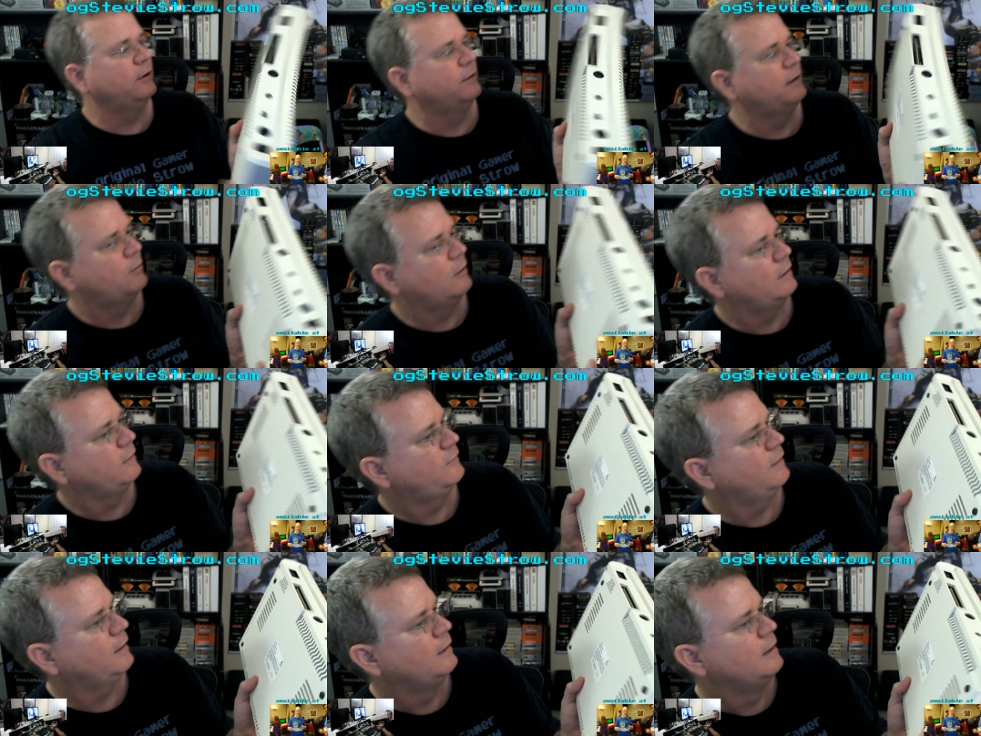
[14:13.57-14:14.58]
number on this
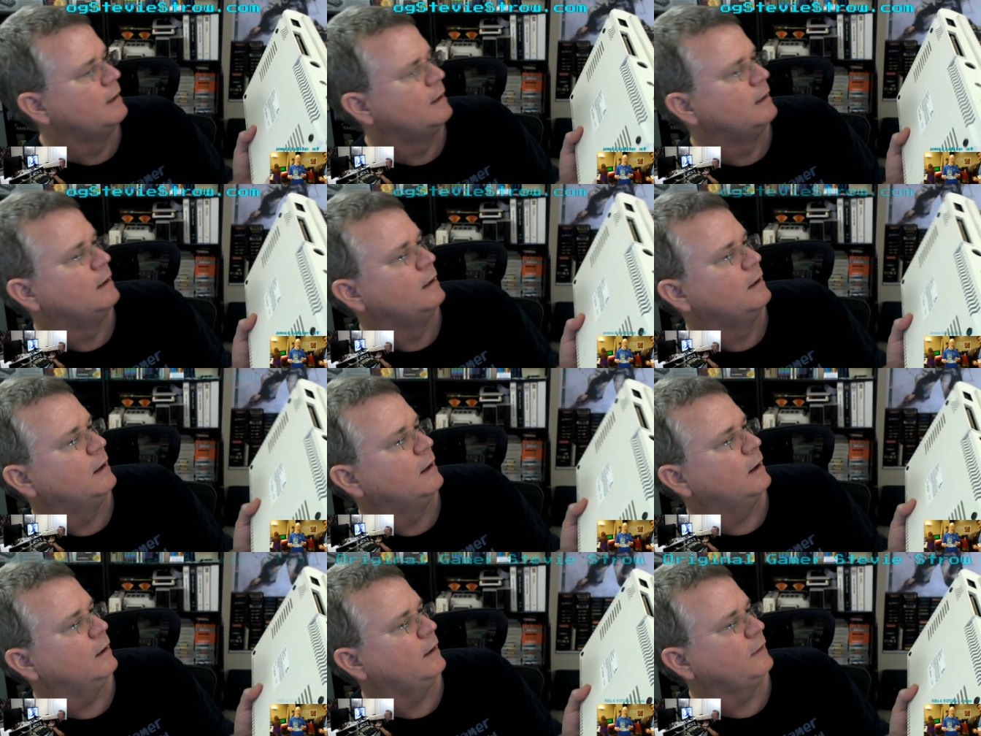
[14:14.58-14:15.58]
thing?
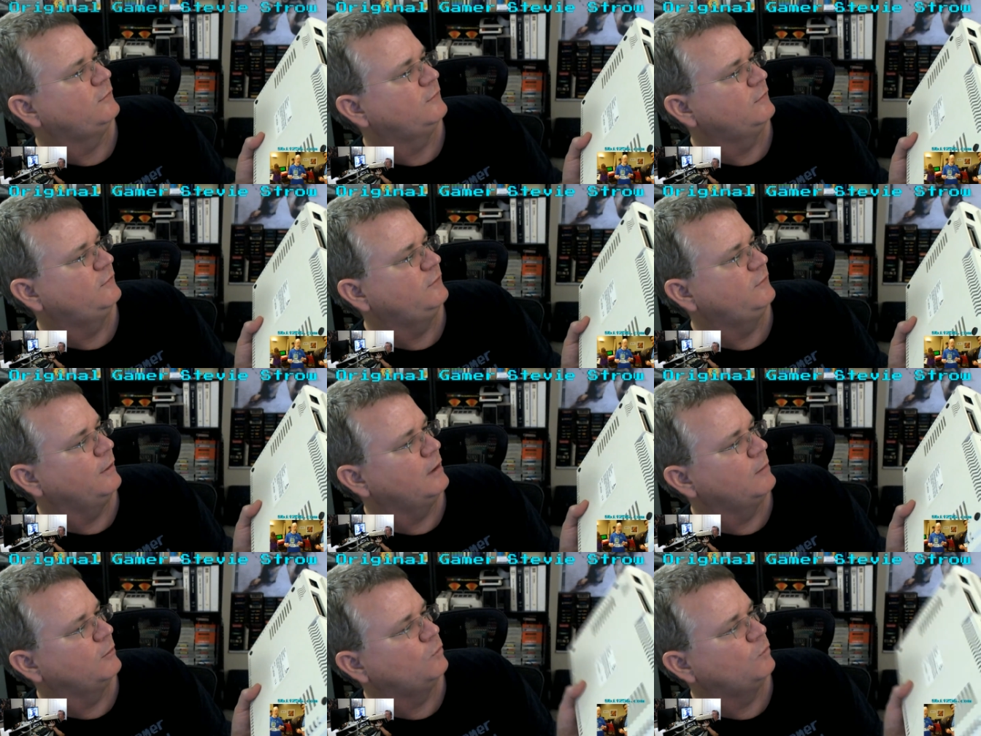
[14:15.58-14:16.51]
All right, so the serial number is